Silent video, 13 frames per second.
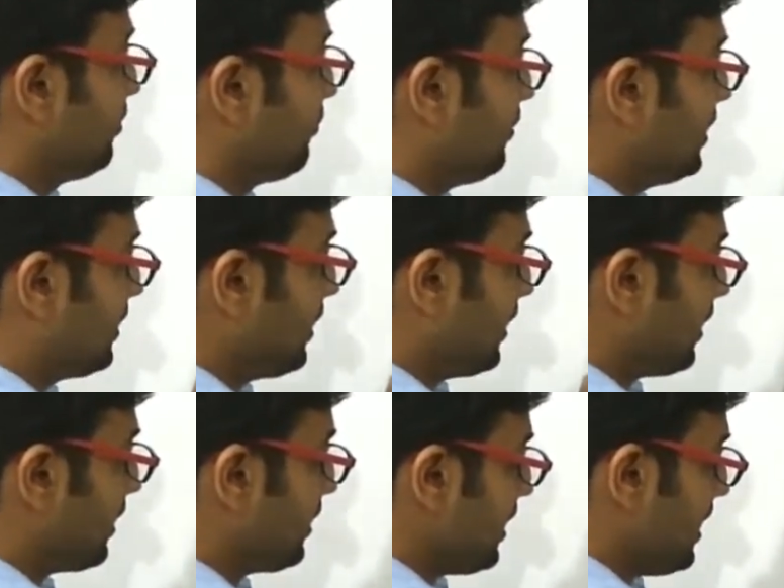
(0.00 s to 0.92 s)
we
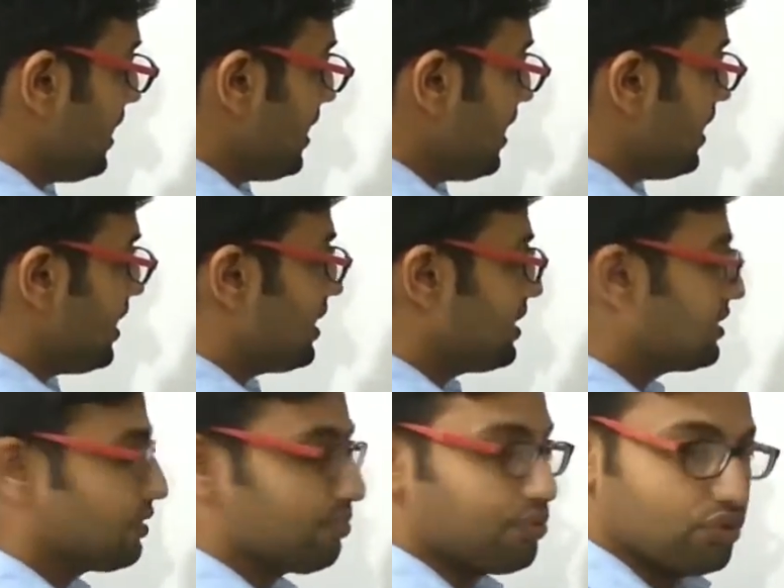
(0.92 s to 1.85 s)
take a
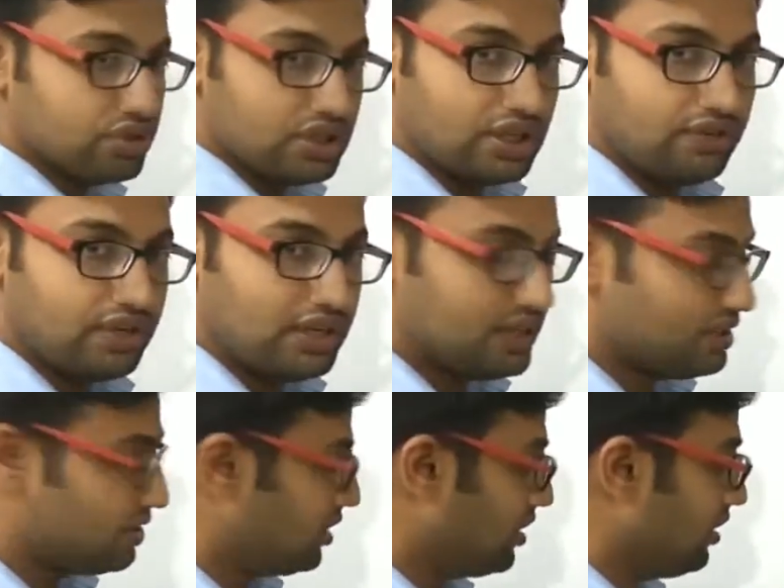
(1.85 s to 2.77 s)
as a positive
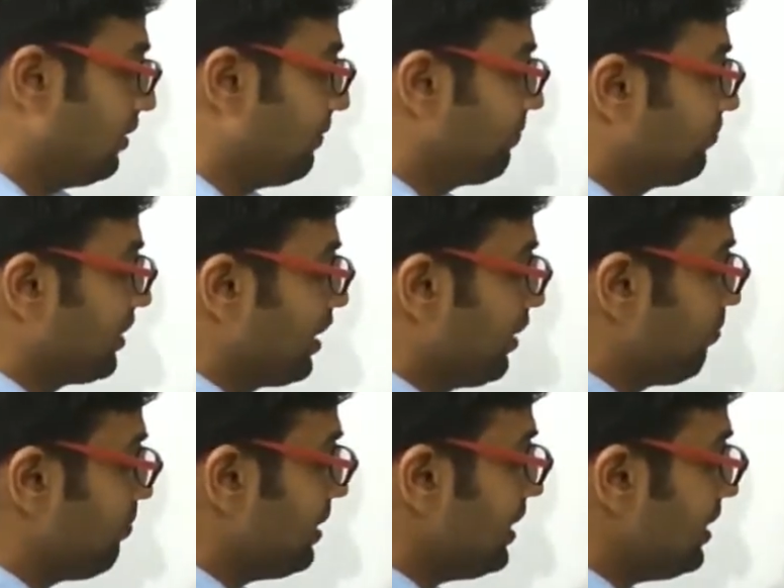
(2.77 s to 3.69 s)
integer,
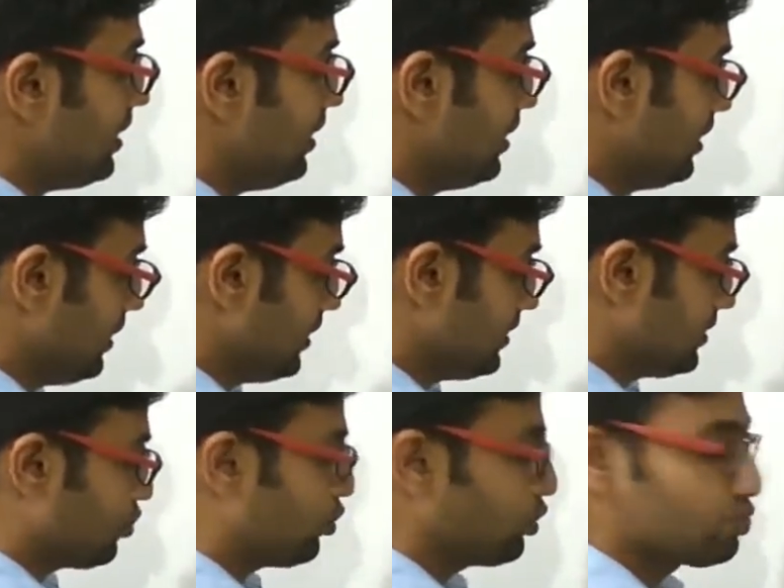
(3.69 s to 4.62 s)
b is
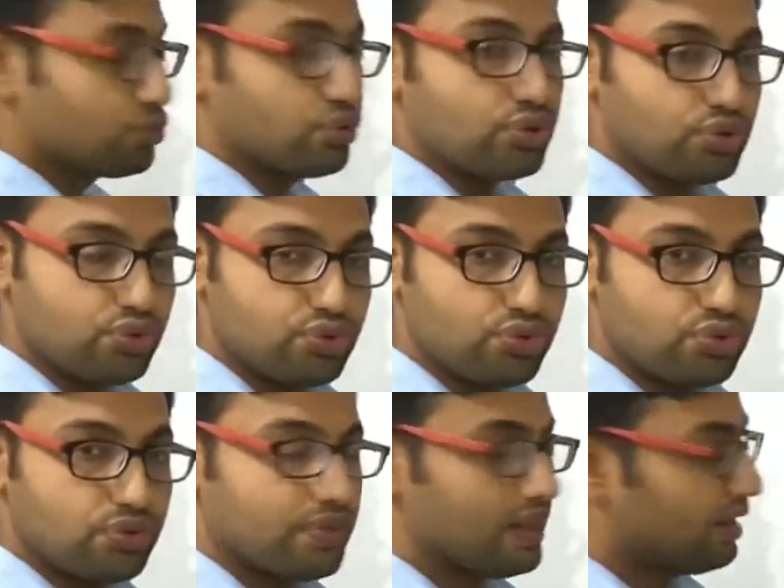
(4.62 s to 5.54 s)
equals to
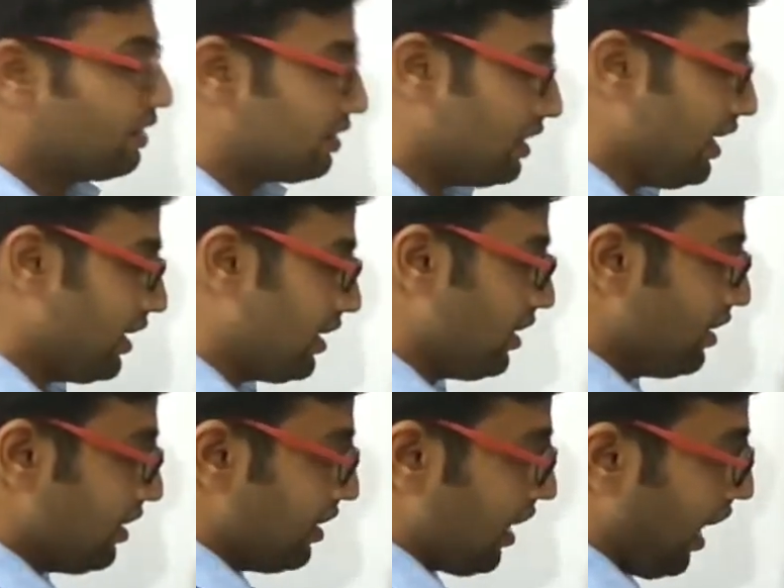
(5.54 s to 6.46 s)
2,
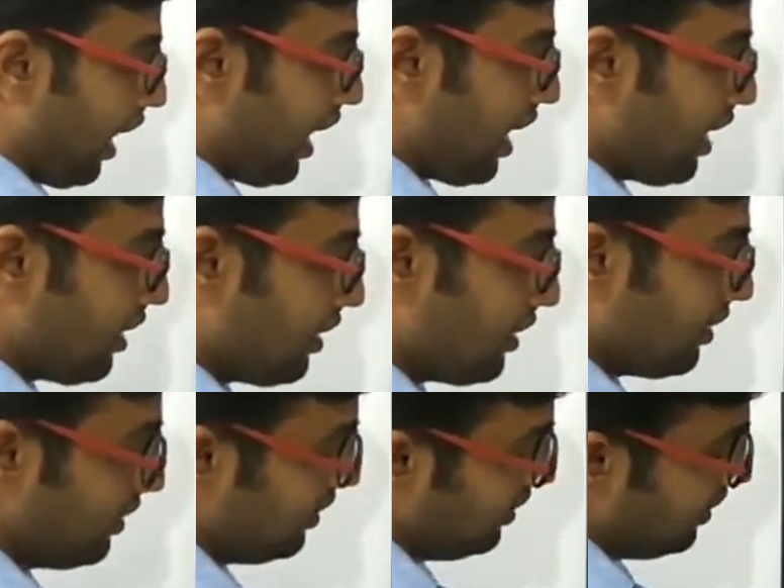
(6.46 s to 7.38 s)
then r
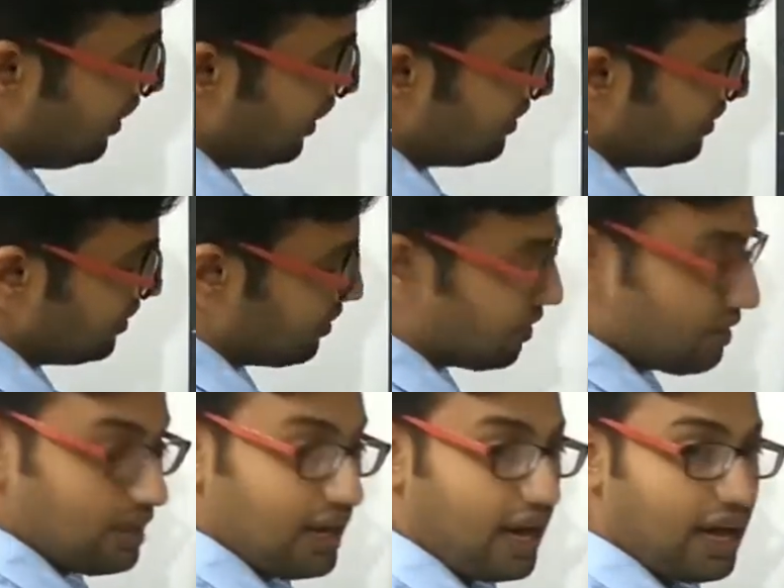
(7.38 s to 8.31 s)
has a
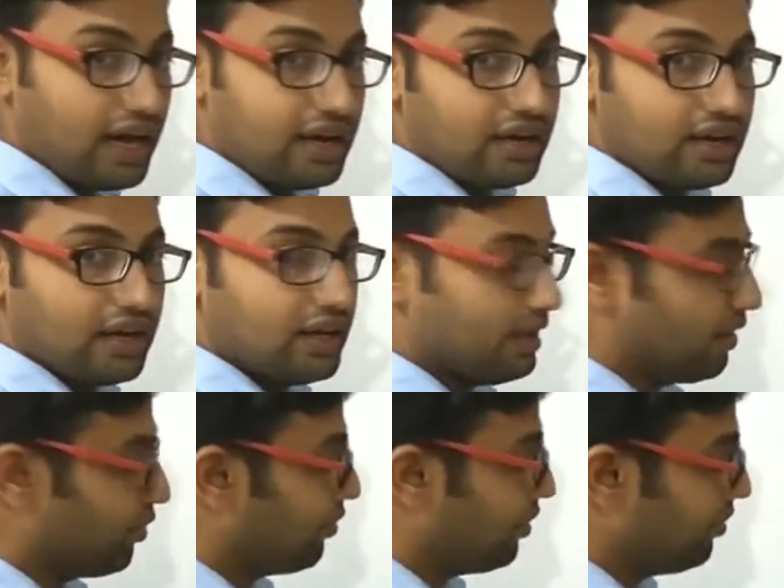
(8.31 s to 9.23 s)
r
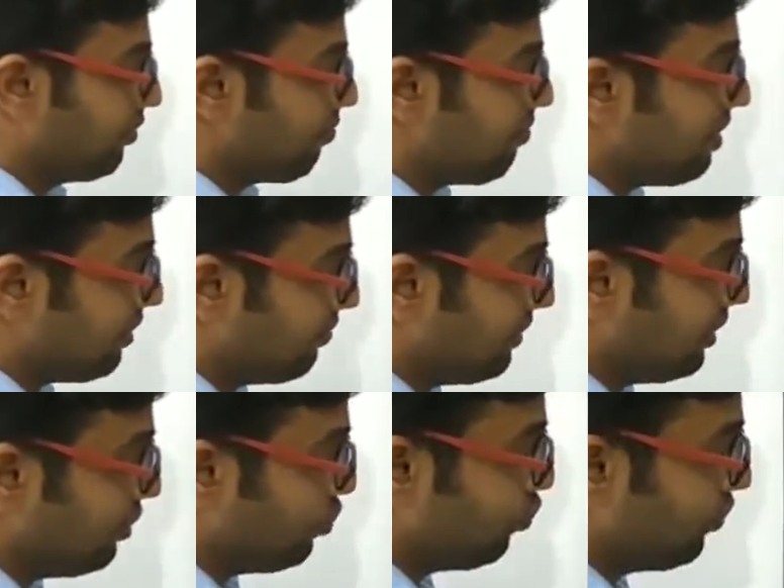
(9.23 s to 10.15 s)
have
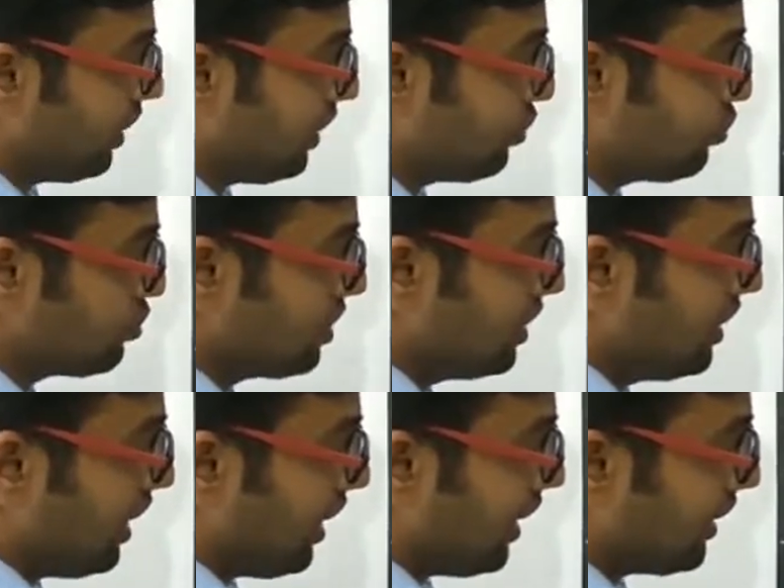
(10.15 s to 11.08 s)
maybe two values,
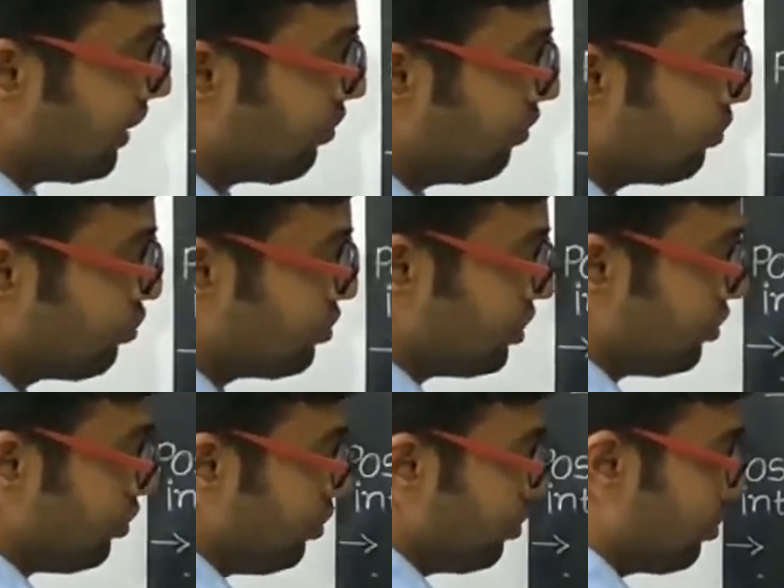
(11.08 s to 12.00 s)
r equal to
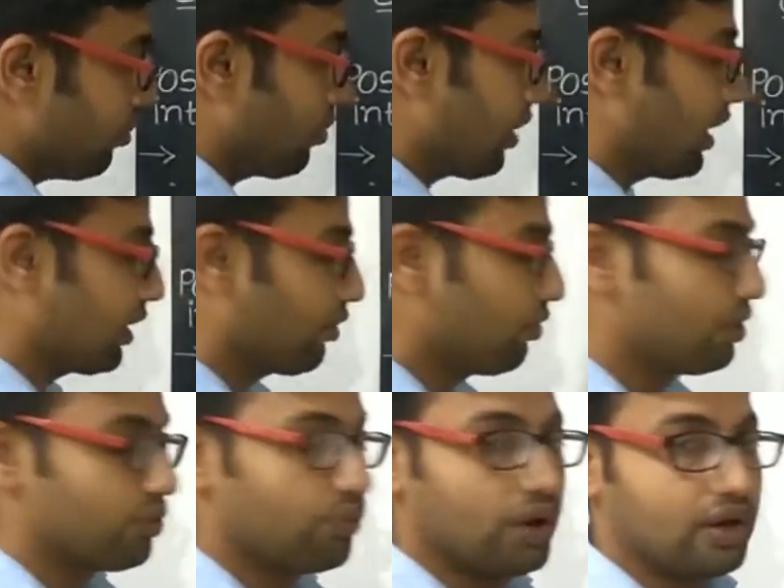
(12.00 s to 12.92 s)
0 or r equal
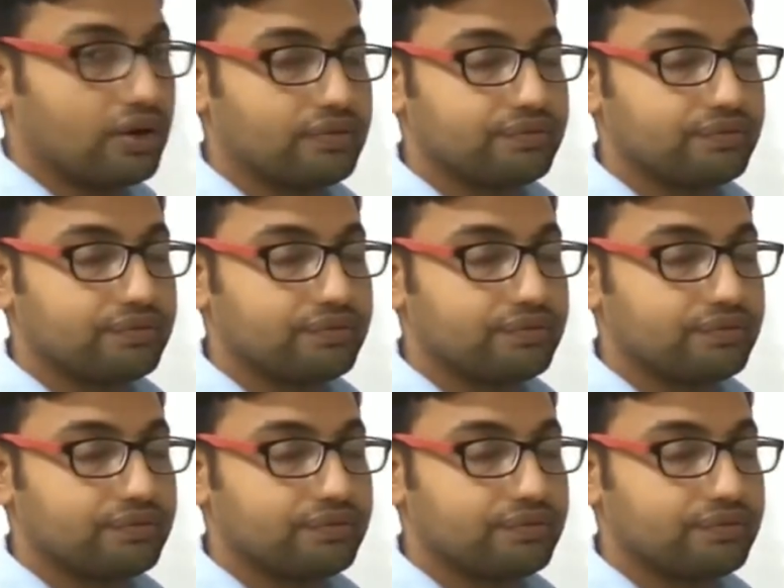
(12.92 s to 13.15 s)
to 1.